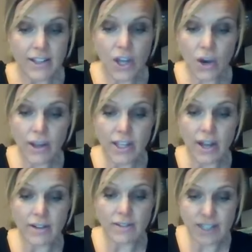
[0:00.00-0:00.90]
you
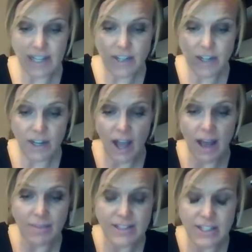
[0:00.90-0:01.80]
have decision
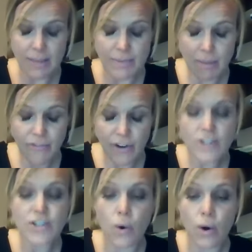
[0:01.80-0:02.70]
September
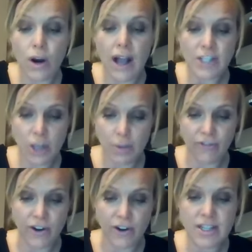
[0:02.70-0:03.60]
1st or October
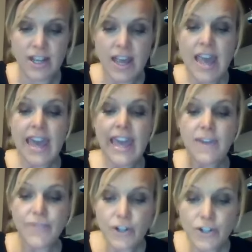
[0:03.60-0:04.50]
1st.
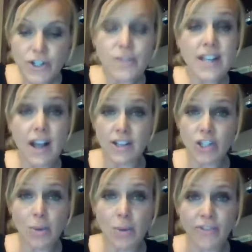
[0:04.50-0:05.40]
If you're choosing
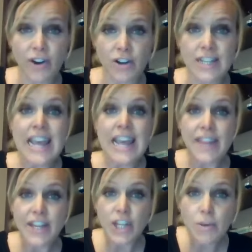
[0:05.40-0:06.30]
October 1st,
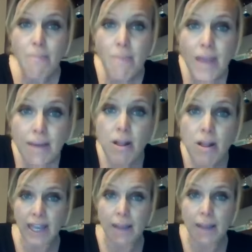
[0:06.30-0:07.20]
then you
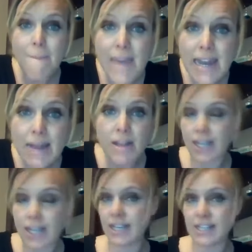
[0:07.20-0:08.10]

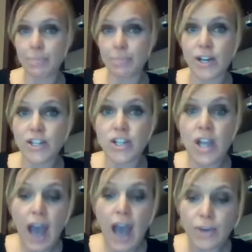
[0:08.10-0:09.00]
minimally need to push.
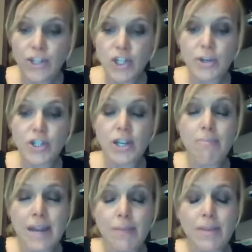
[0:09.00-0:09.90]
I want you
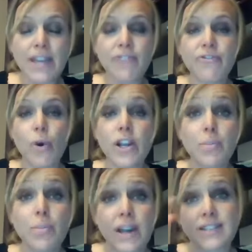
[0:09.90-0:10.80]
pushing minimally for
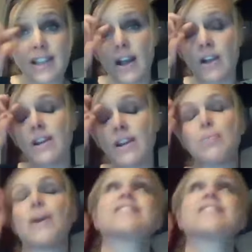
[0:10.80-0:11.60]
your bracelet, or not